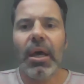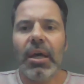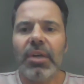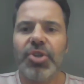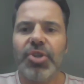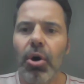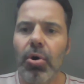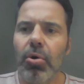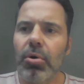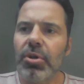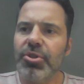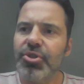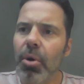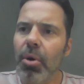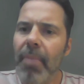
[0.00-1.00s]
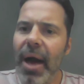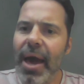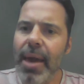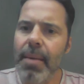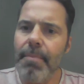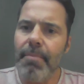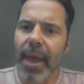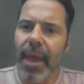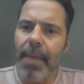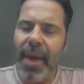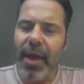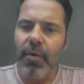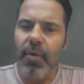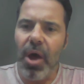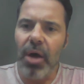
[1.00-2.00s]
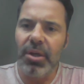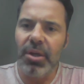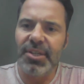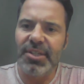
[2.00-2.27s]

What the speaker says: So my background is,